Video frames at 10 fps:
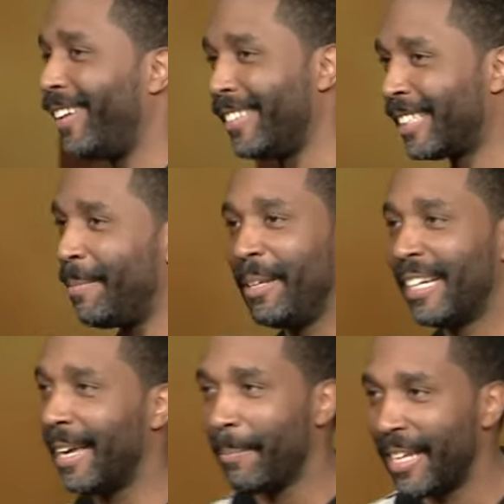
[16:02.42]
Just keep
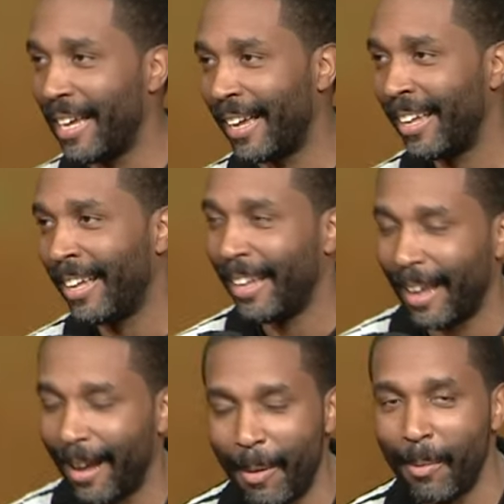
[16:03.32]
looking at me and, I,
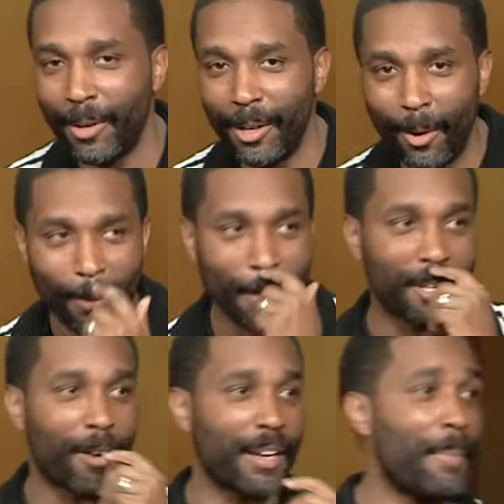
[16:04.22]
and we won't know who I'm
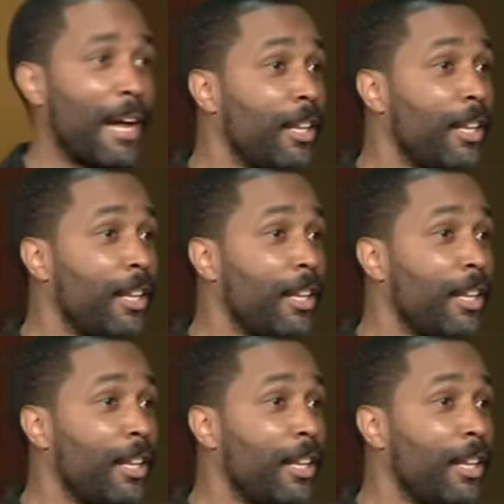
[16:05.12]
talking about.